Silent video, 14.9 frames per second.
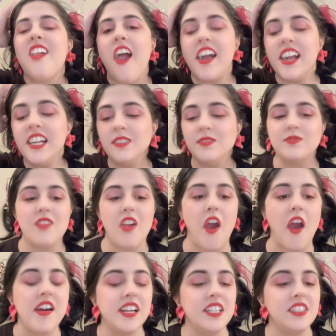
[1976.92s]
Right?
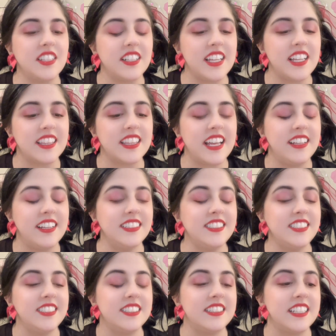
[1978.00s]
Right? And they're like, that.
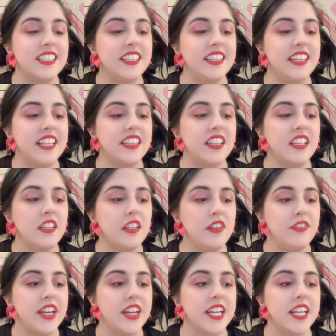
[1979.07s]
They think
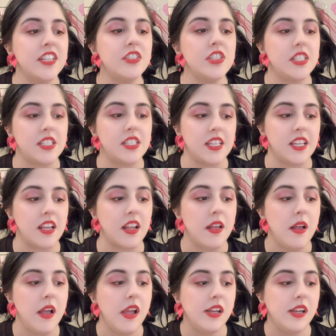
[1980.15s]
you're very interesting.